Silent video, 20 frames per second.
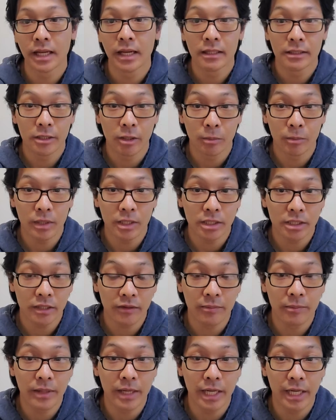So much
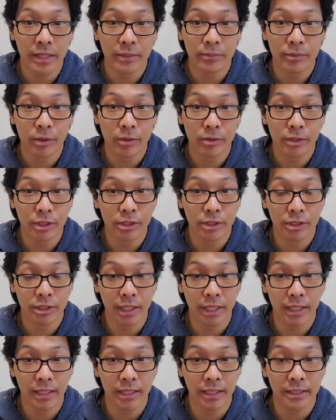of my protein
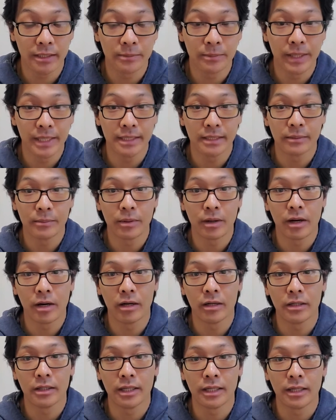shake is based
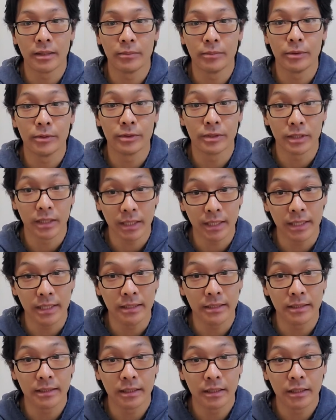upon Bruce
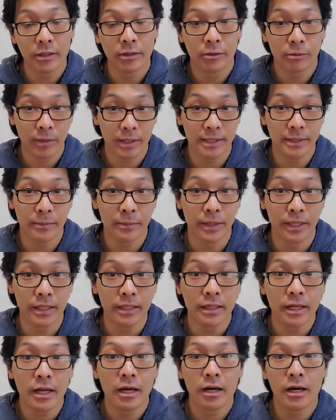Lee's
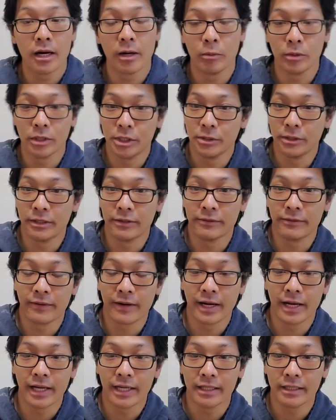recipe, which you can
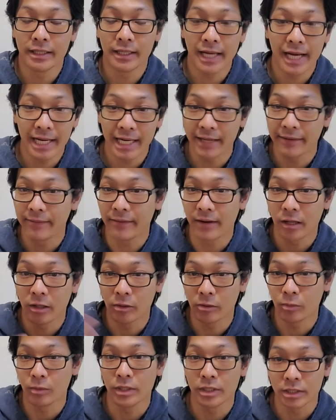find. The guide I
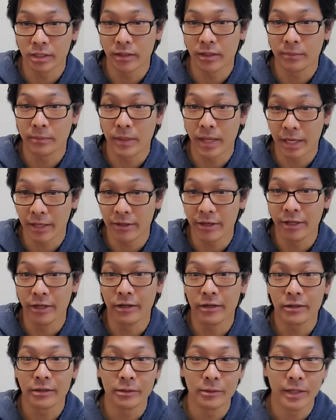followed was
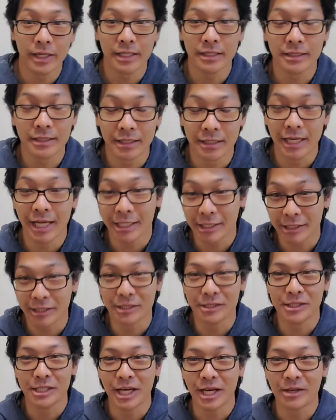Pioneer, who has an
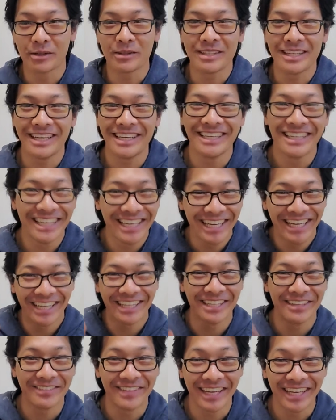excellent channel. I
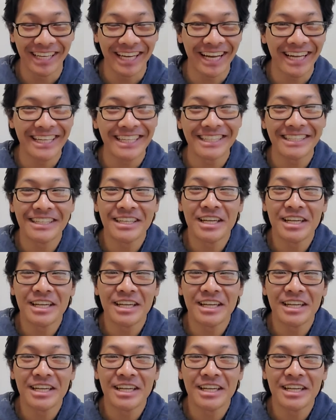love that guy.